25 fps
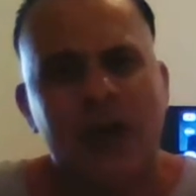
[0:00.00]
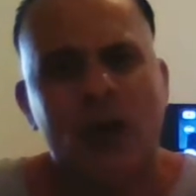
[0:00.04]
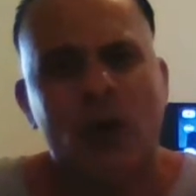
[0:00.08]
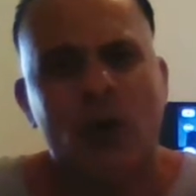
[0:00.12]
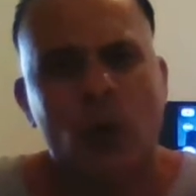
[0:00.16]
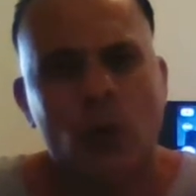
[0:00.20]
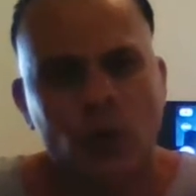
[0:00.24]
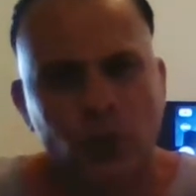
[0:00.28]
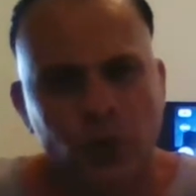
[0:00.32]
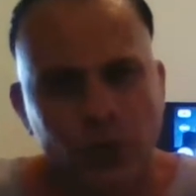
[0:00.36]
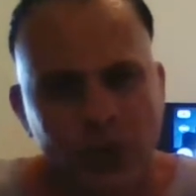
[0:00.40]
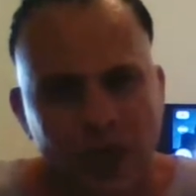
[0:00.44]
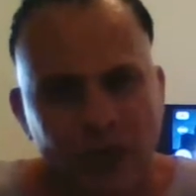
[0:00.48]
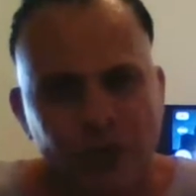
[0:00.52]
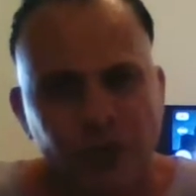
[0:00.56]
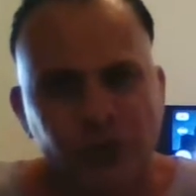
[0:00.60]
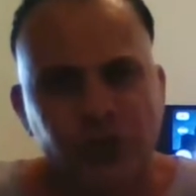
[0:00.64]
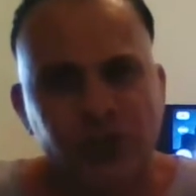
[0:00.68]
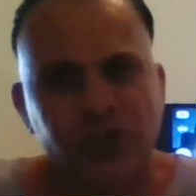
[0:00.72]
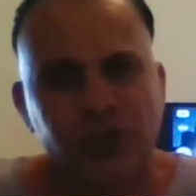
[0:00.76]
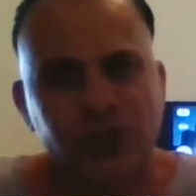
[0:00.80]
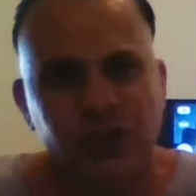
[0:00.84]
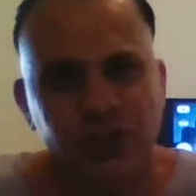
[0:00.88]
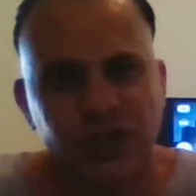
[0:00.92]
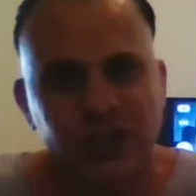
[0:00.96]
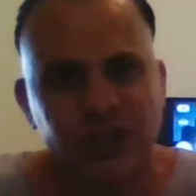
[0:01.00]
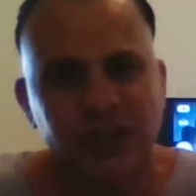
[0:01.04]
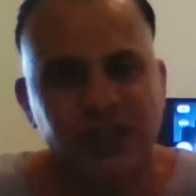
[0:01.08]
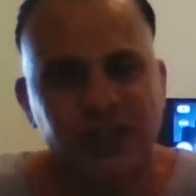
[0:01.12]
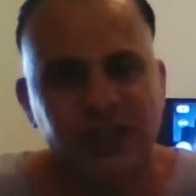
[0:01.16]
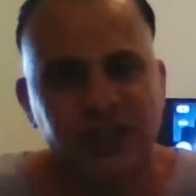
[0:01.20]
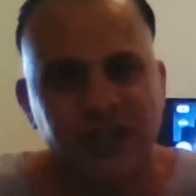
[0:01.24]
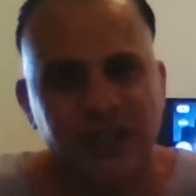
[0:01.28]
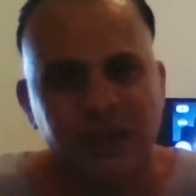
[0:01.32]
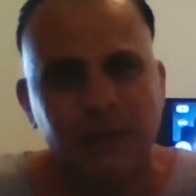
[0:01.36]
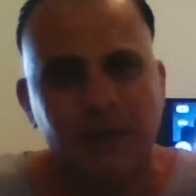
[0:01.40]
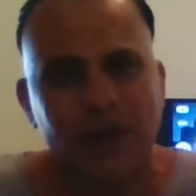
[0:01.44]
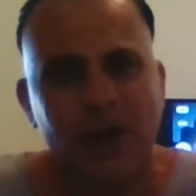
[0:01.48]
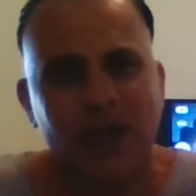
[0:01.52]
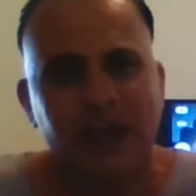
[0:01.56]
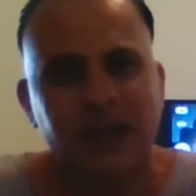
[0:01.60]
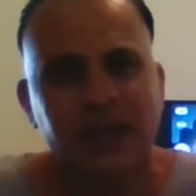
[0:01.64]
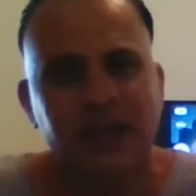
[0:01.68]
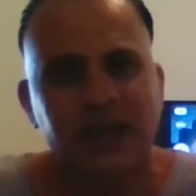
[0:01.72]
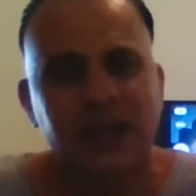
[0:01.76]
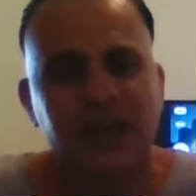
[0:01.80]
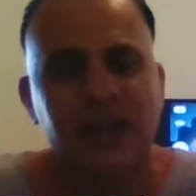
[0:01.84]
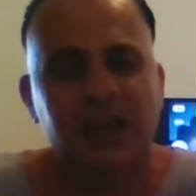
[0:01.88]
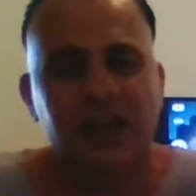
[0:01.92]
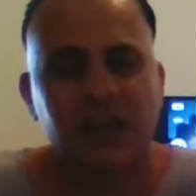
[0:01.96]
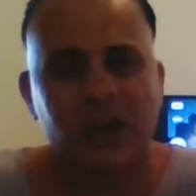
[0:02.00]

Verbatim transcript: Although she, she does seem like the